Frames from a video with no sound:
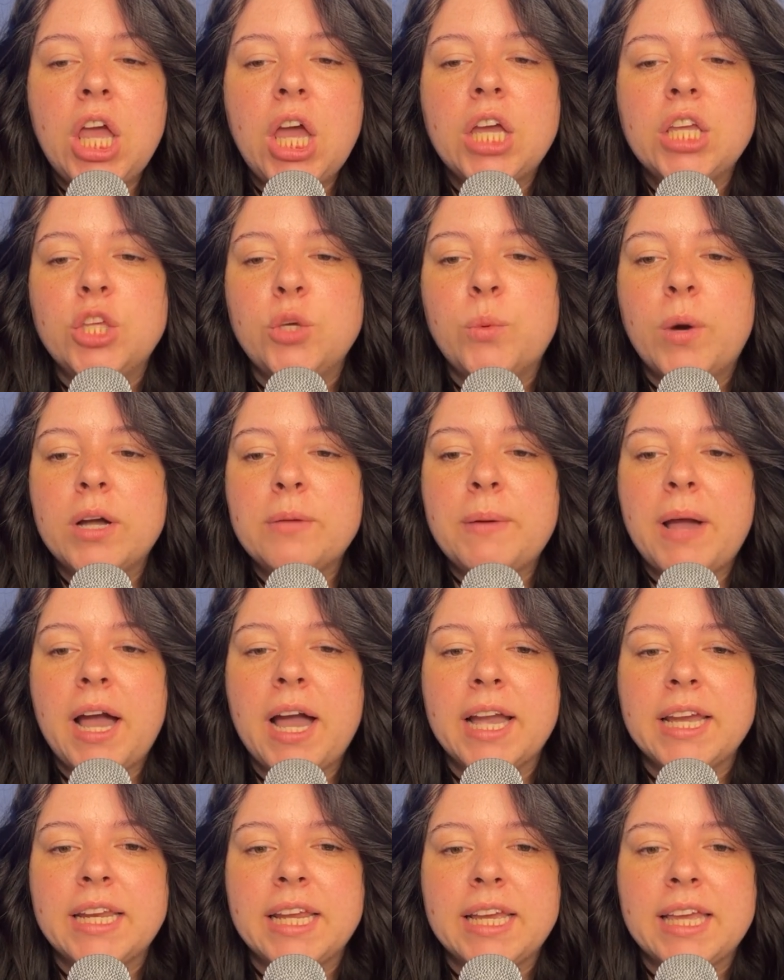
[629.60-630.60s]
You walk
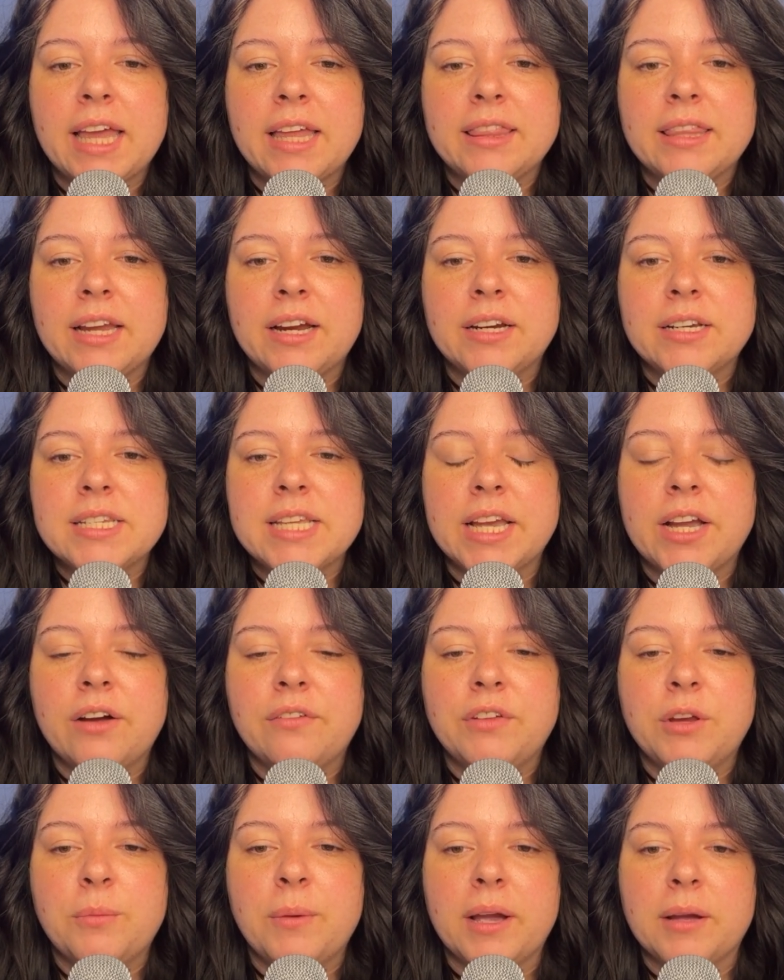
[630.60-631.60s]
behind and get there and take
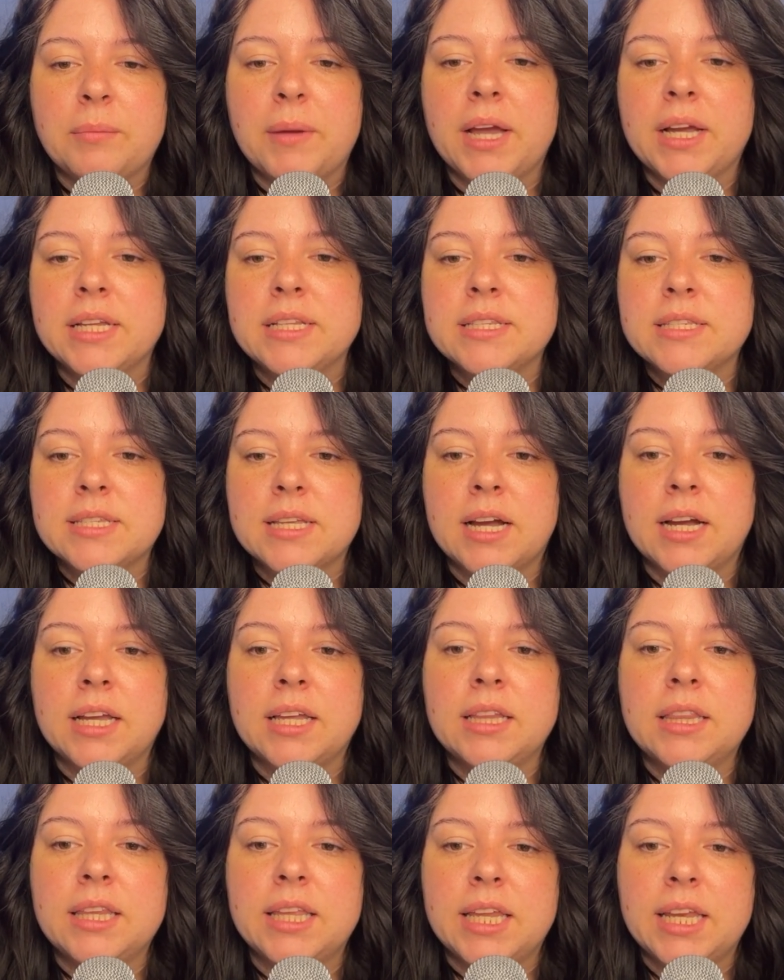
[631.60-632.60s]
off your backpack and sigh,
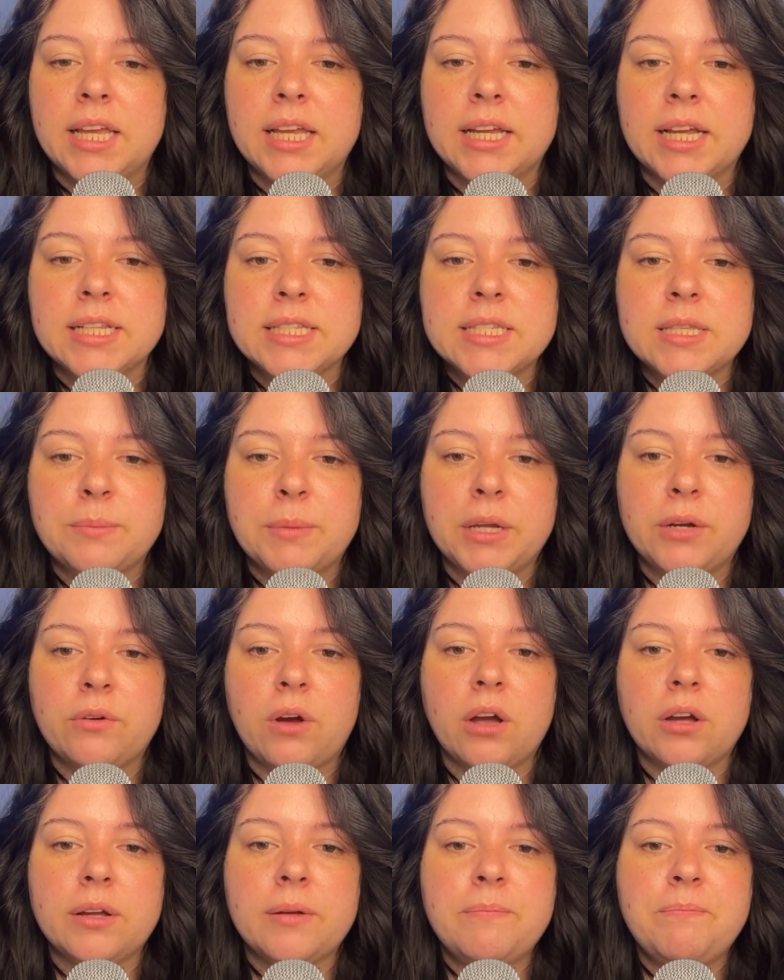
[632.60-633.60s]
leaning against the big
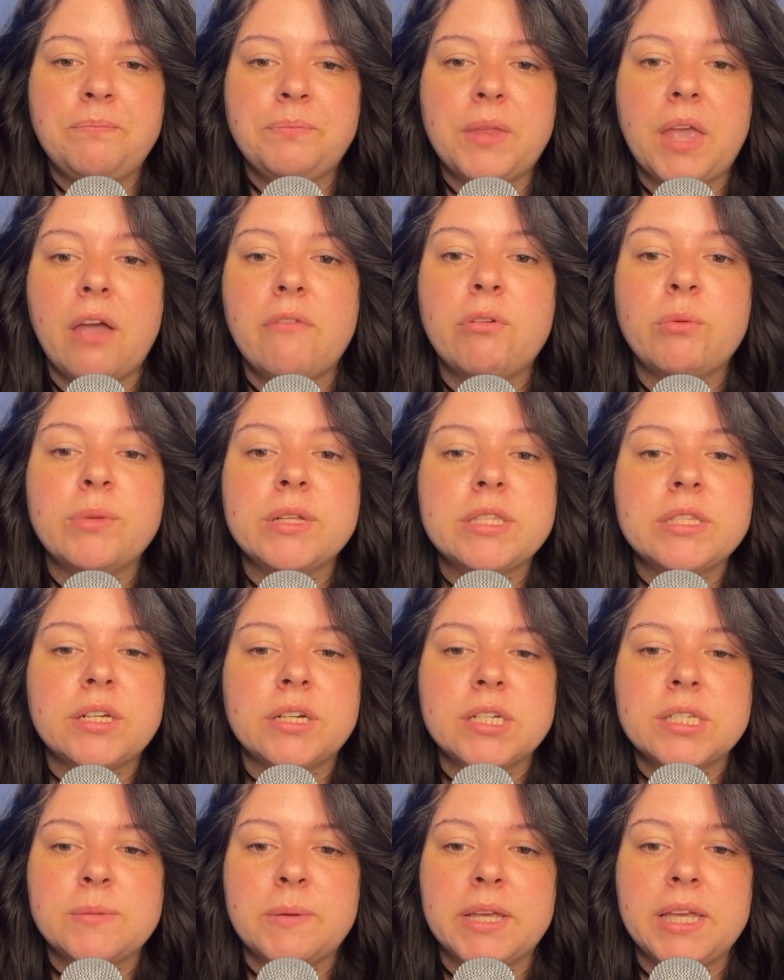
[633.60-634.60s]
rock. Everyone
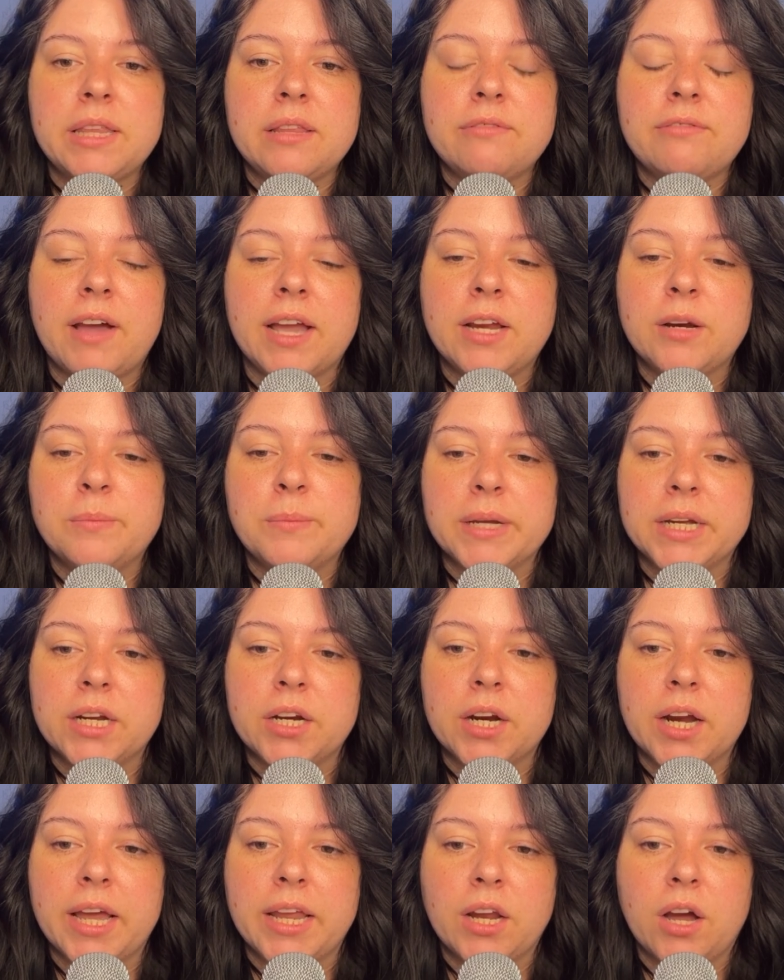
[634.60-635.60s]
starts making the fire
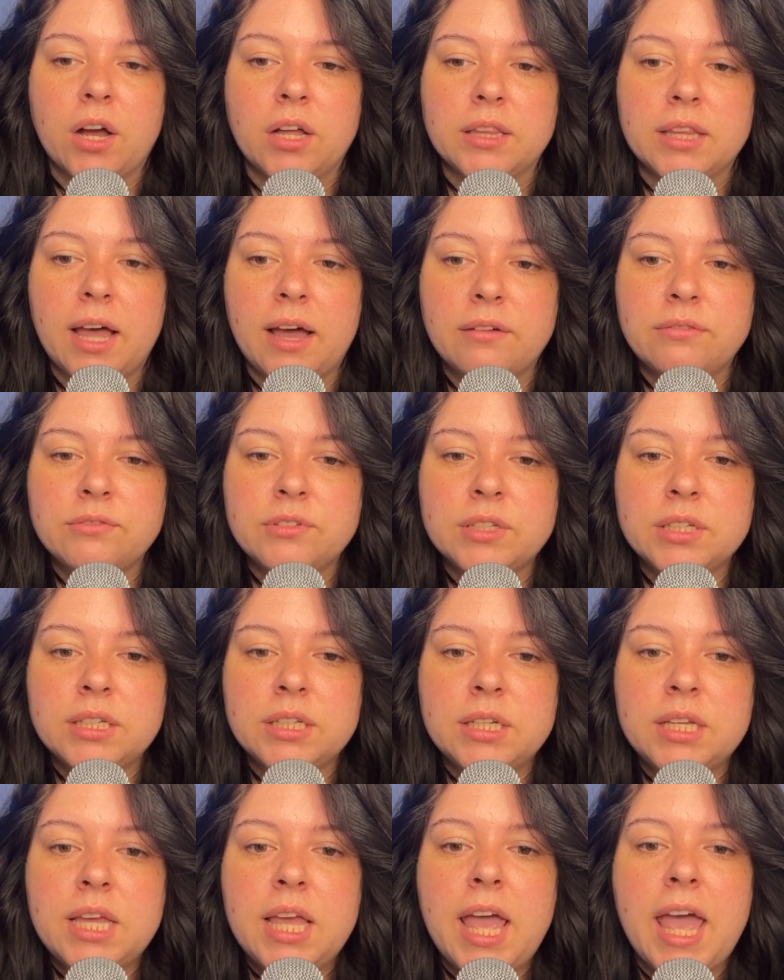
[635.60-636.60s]
bigger and all laugh.
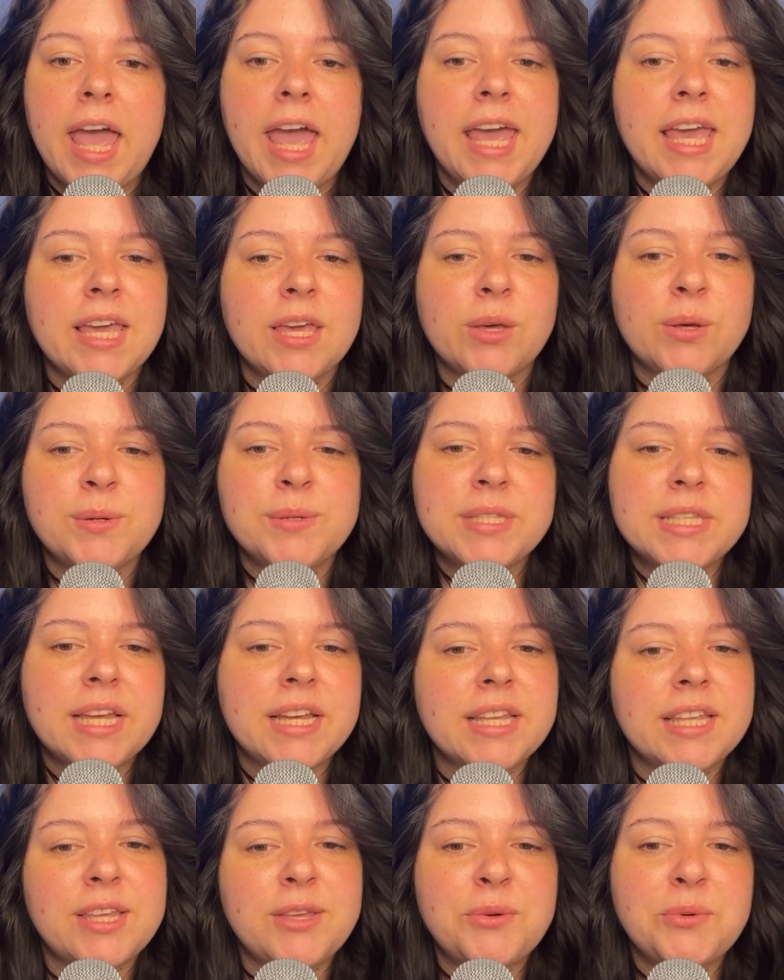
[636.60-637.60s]
Hey, who's
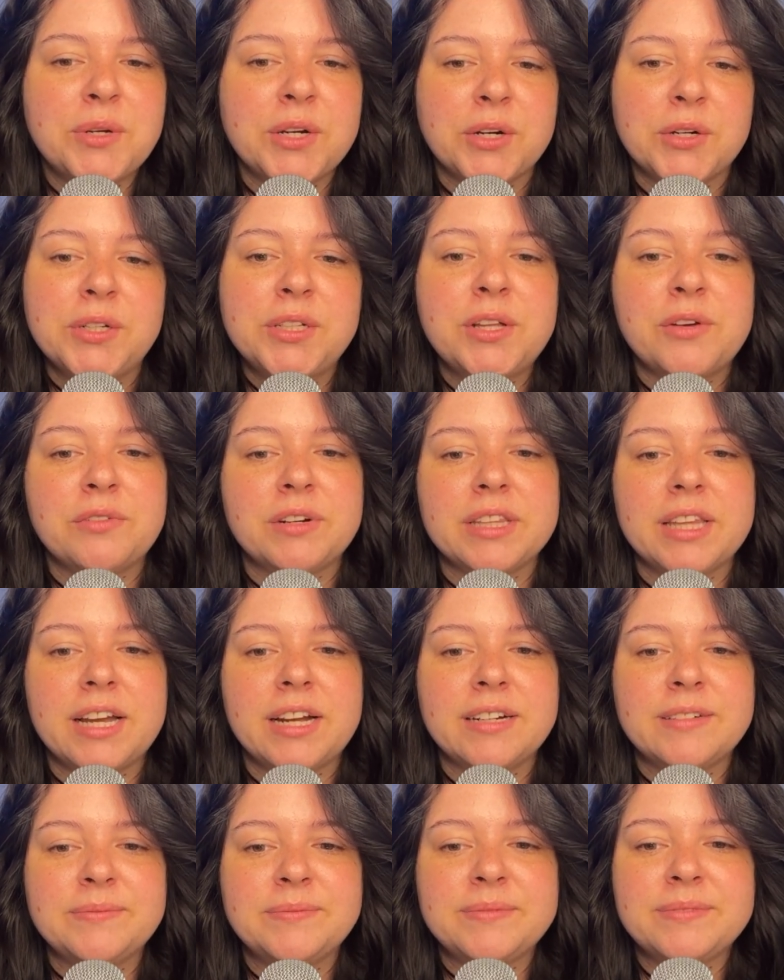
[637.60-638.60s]
that cute girl over there?